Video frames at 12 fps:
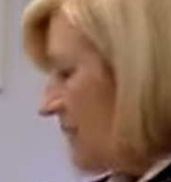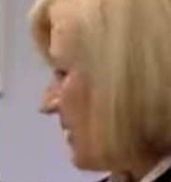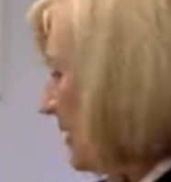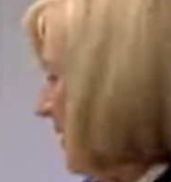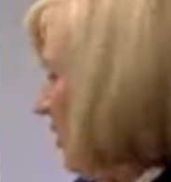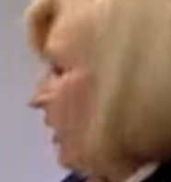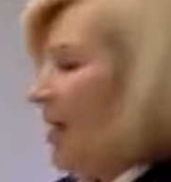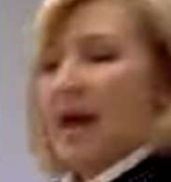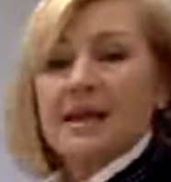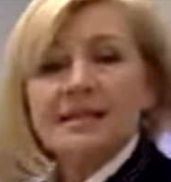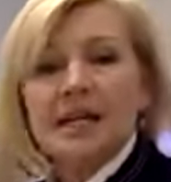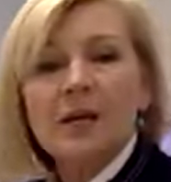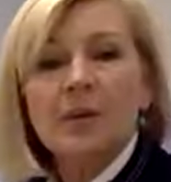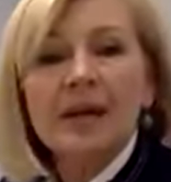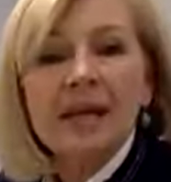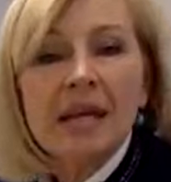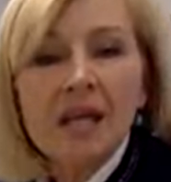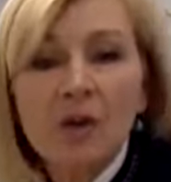So there you go. Has
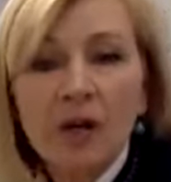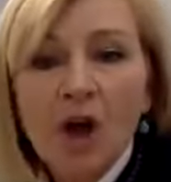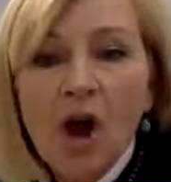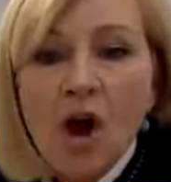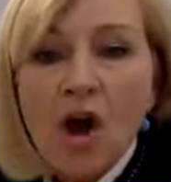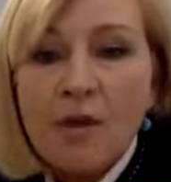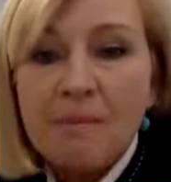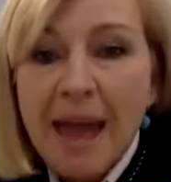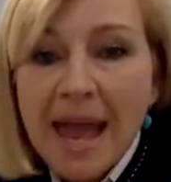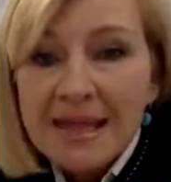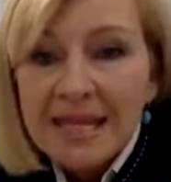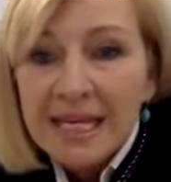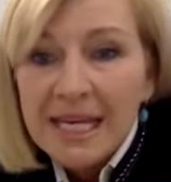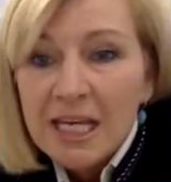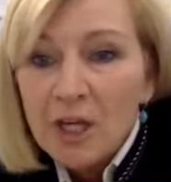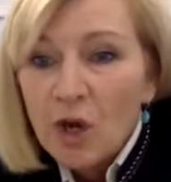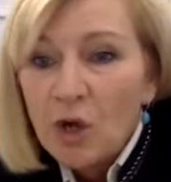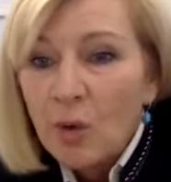anyone here at home made the
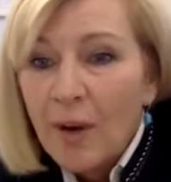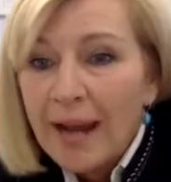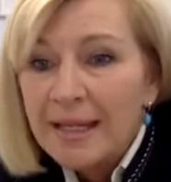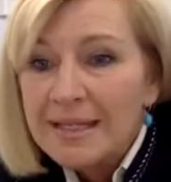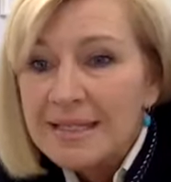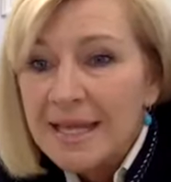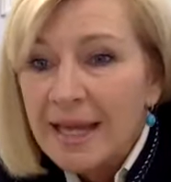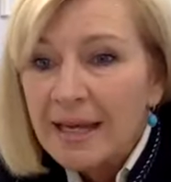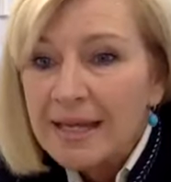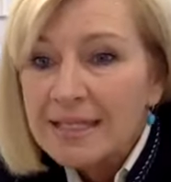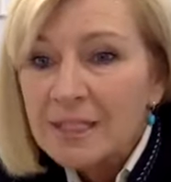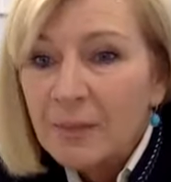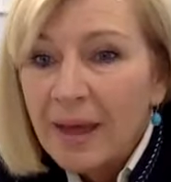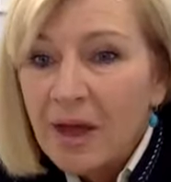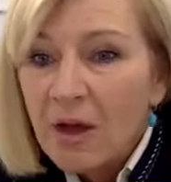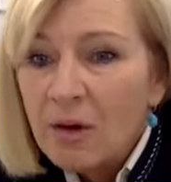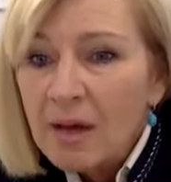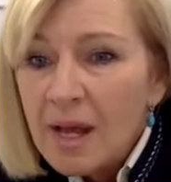keto crackers yet as
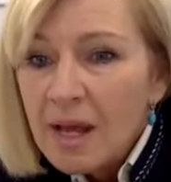well?